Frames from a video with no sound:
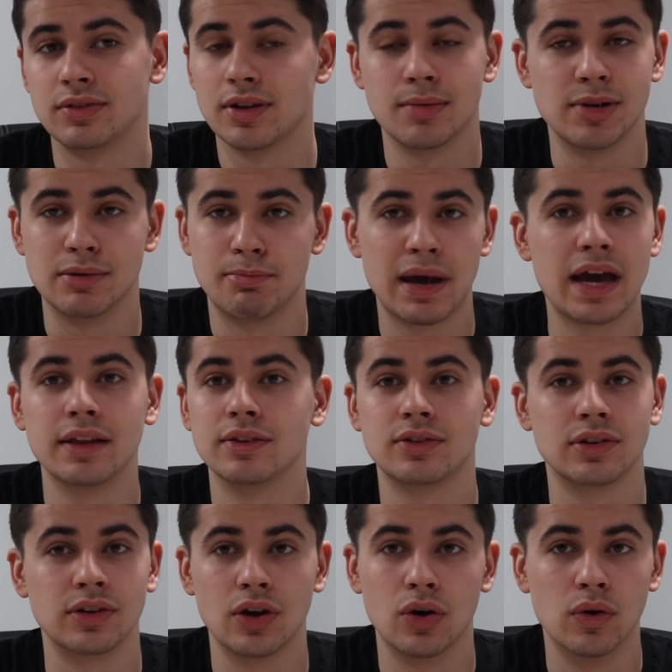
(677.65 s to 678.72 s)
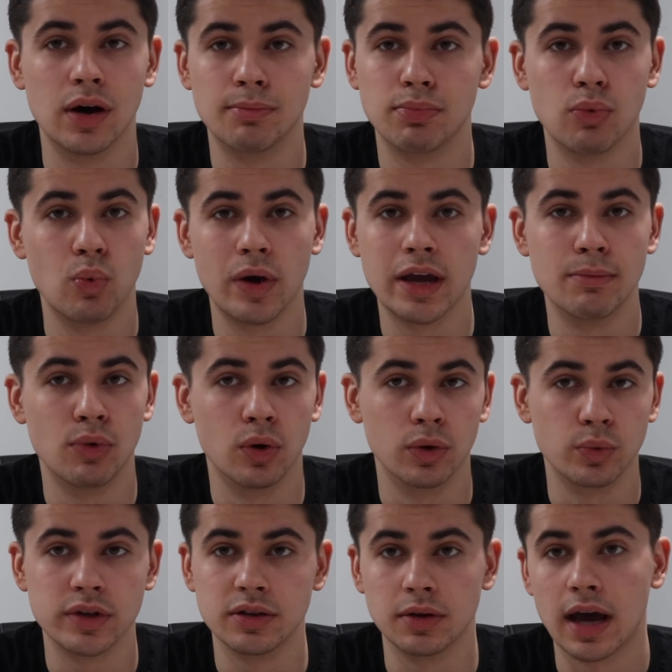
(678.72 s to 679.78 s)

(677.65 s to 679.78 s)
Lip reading: I mean, patents could go up way more.